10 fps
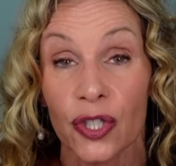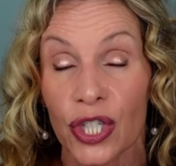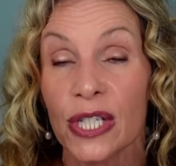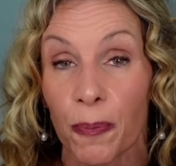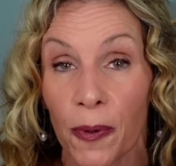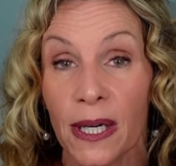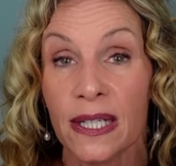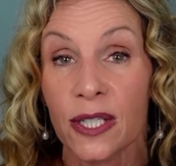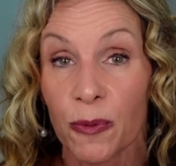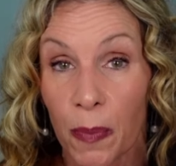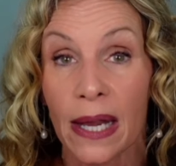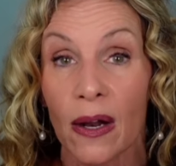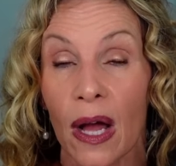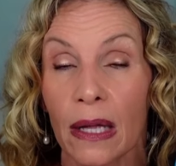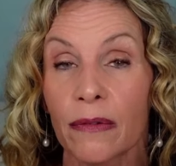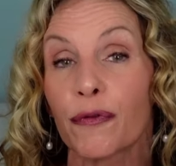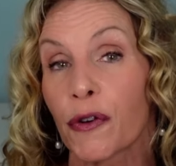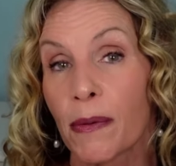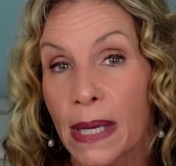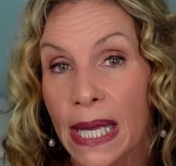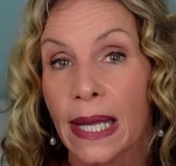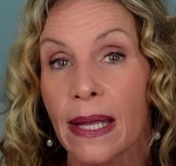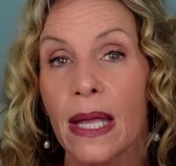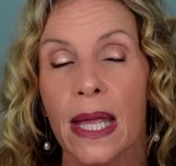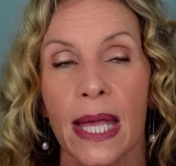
She's pretty spot on for me.